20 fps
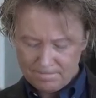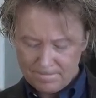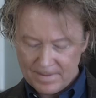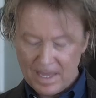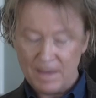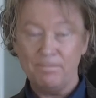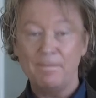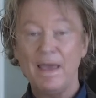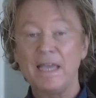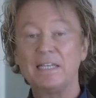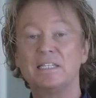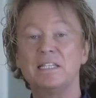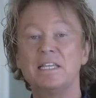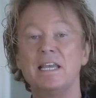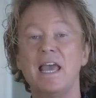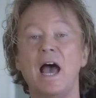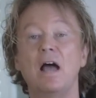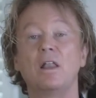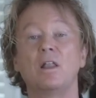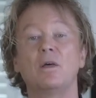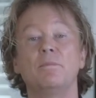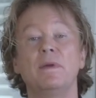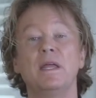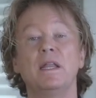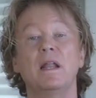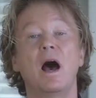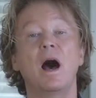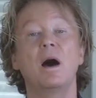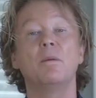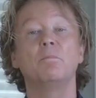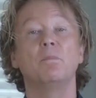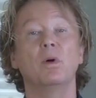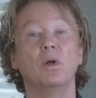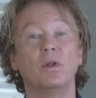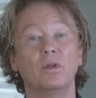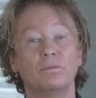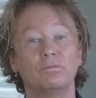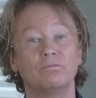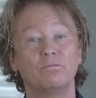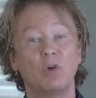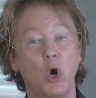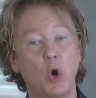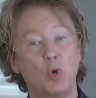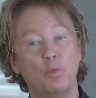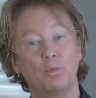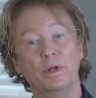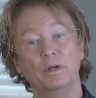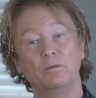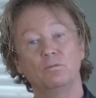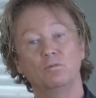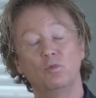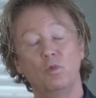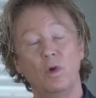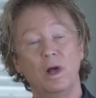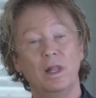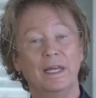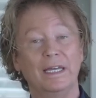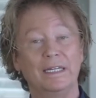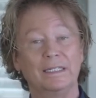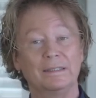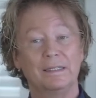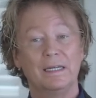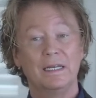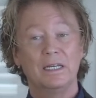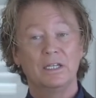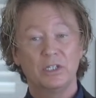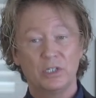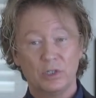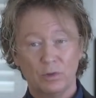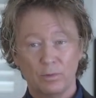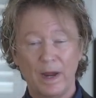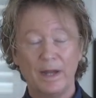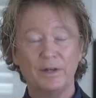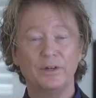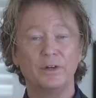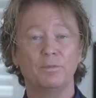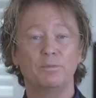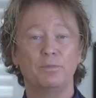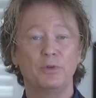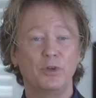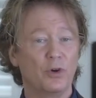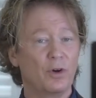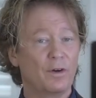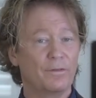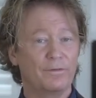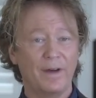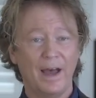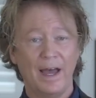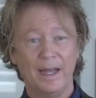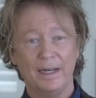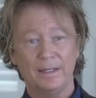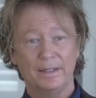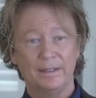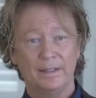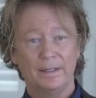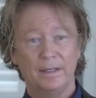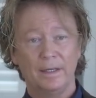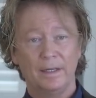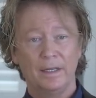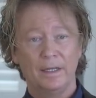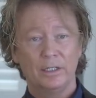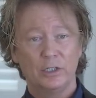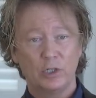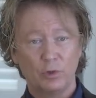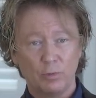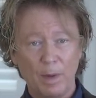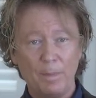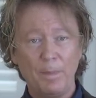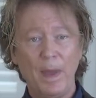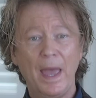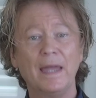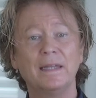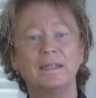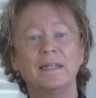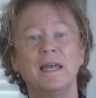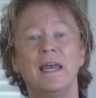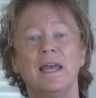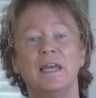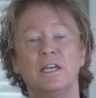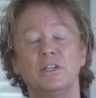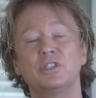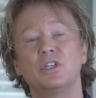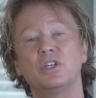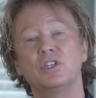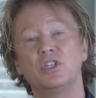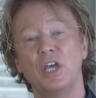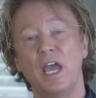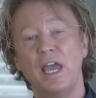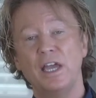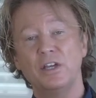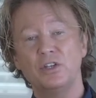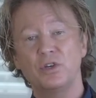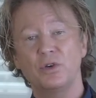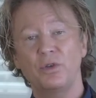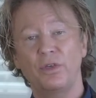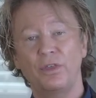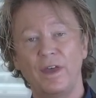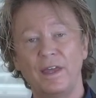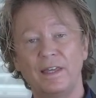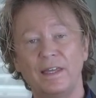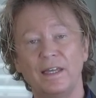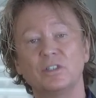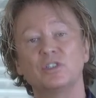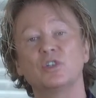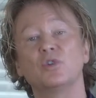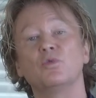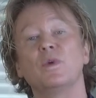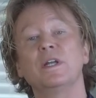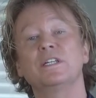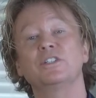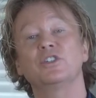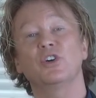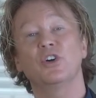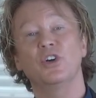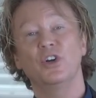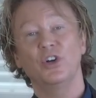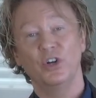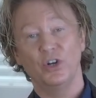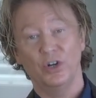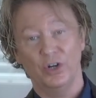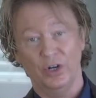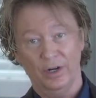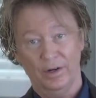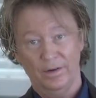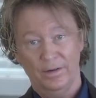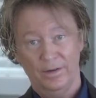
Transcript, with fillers: It makes the element humble, open, willing, surrendered, purified. To repent is to change your thinking, to return.